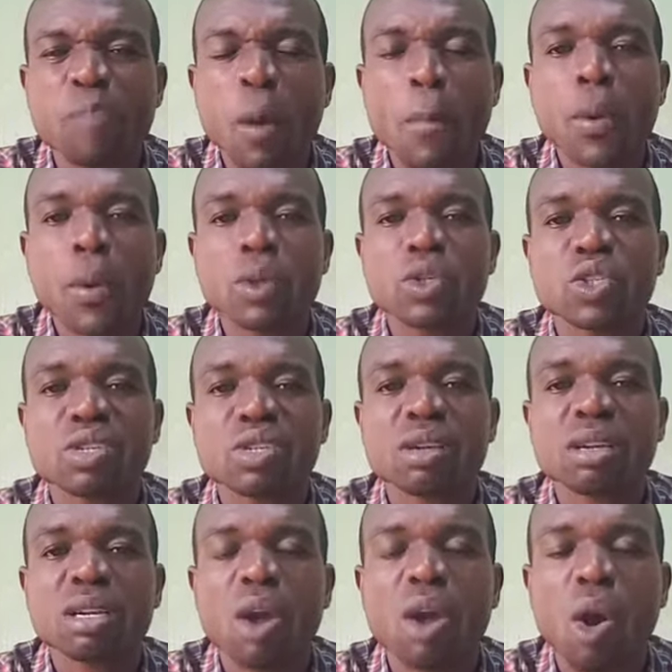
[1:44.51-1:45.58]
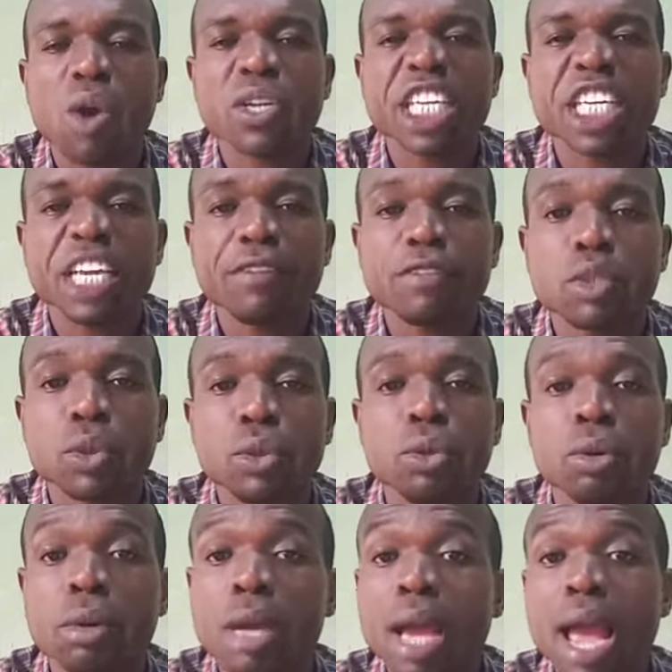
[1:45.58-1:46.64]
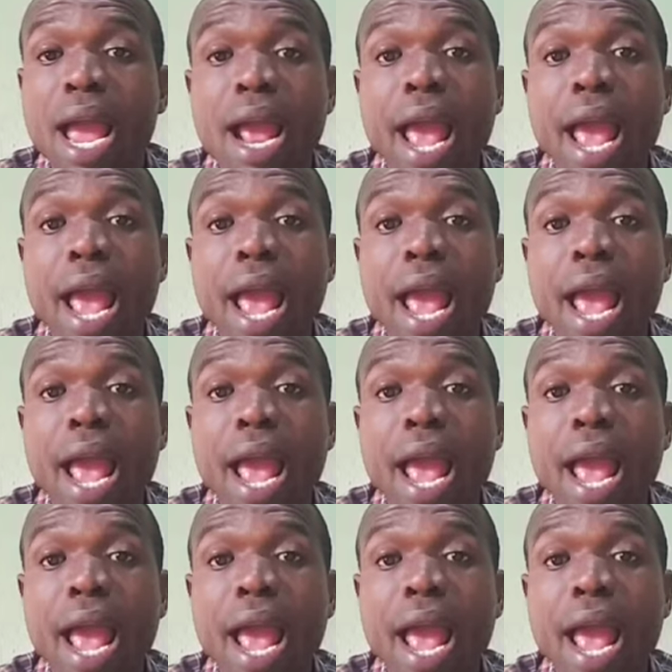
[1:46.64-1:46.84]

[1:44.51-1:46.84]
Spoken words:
purpose God gave to you.